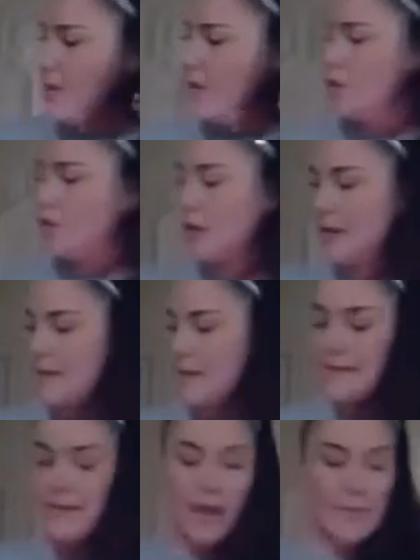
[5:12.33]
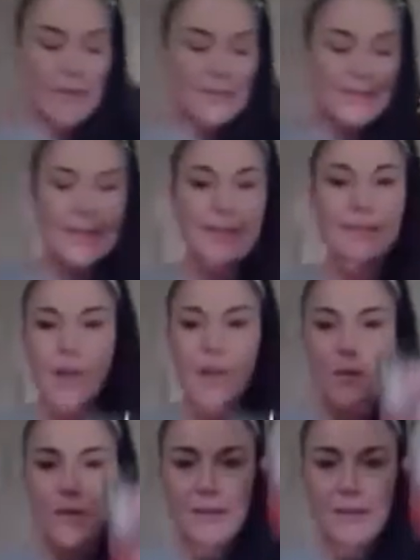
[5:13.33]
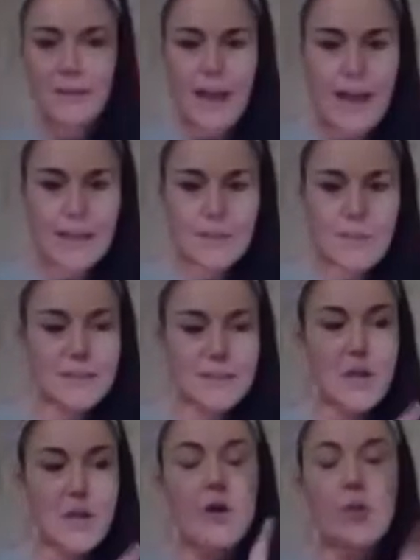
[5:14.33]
shake this up and see it's low in the glass because